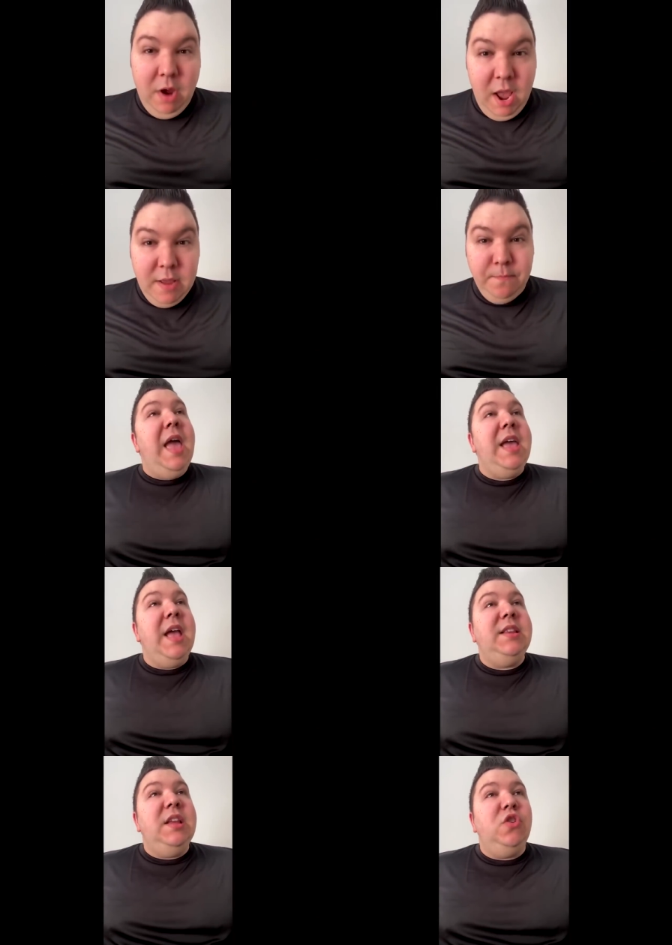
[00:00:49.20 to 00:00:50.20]
right?
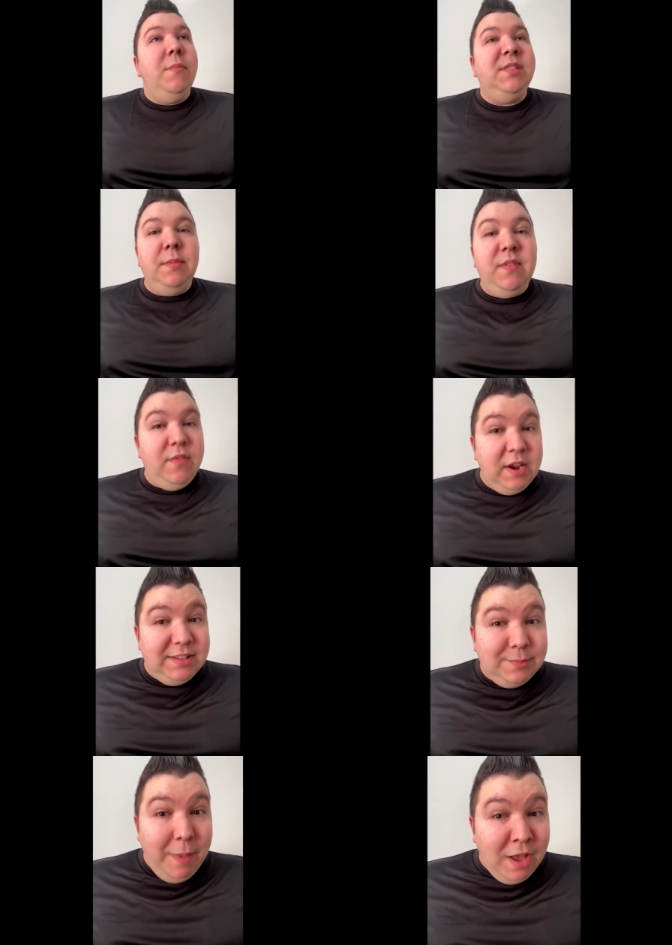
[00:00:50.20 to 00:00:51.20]
And he told me something very
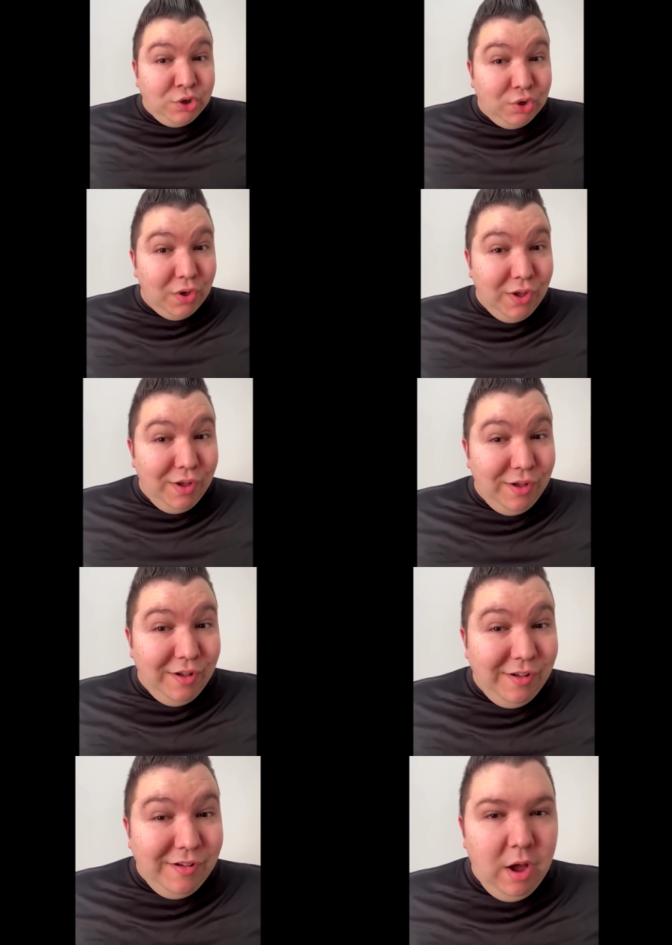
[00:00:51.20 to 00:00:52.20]
special.
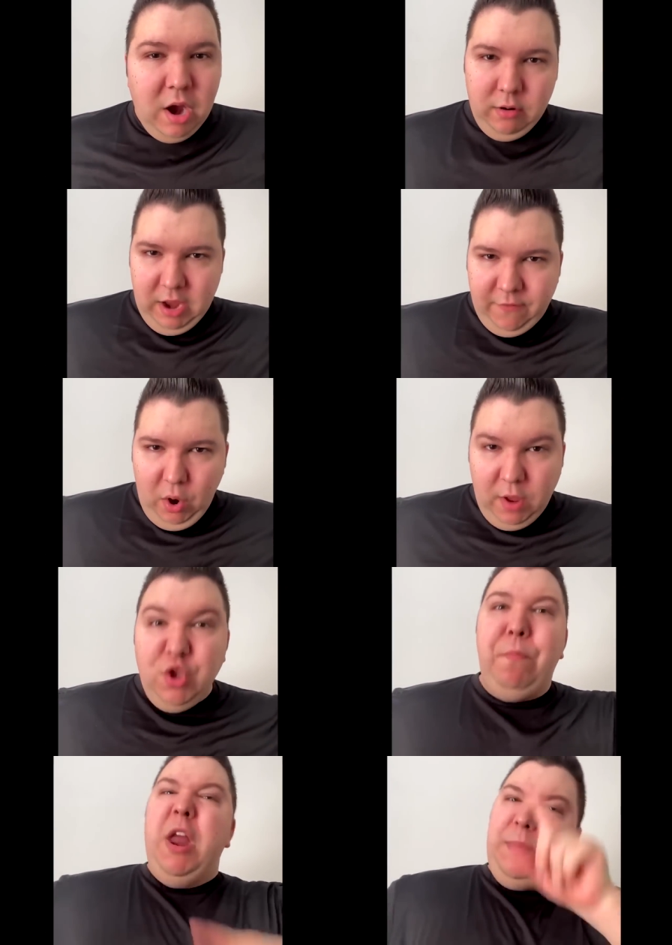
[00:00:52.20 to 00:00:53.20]
Are you ready for it?
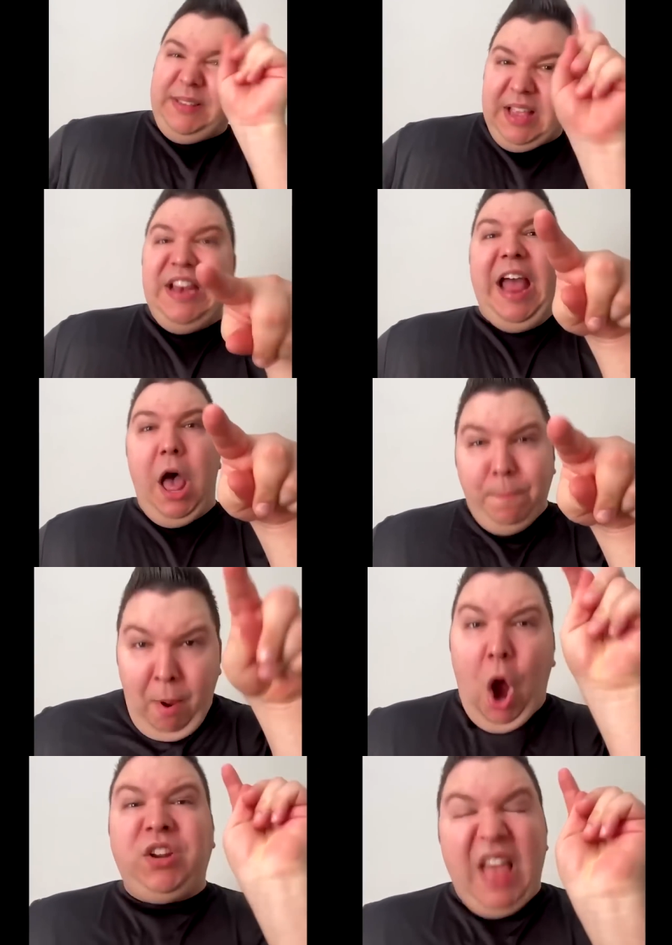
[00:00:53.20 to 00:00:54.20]
You better be sitting down.
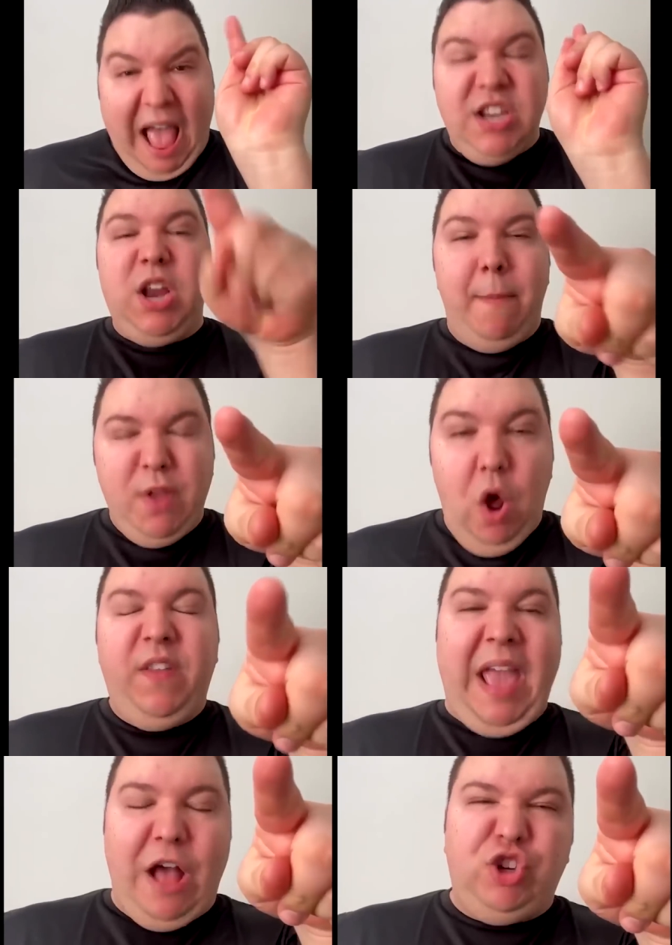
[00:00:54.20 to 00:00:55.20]
Park that dumpy on
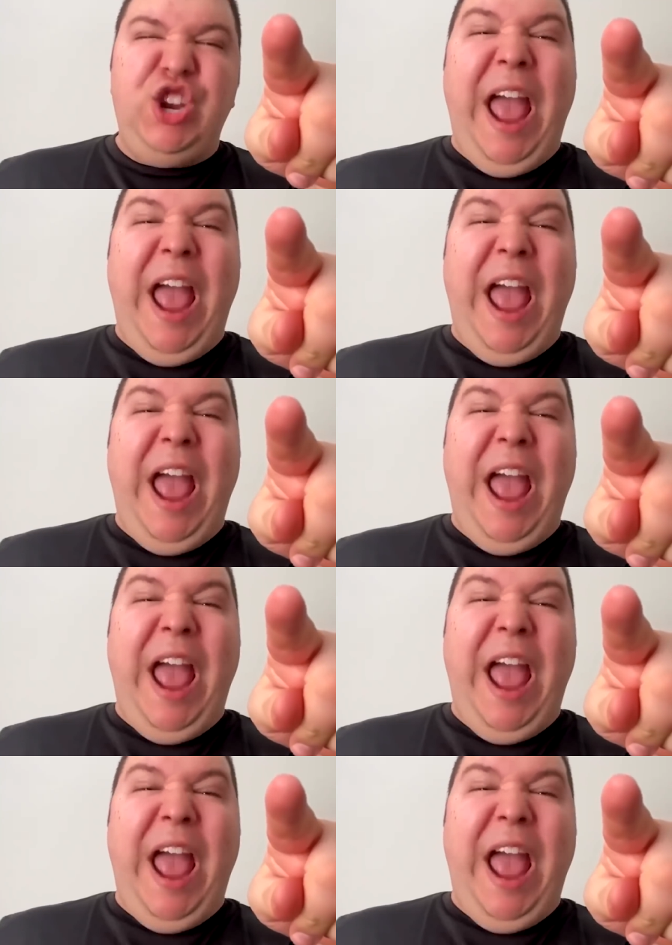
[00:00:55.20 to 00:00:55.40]
the couch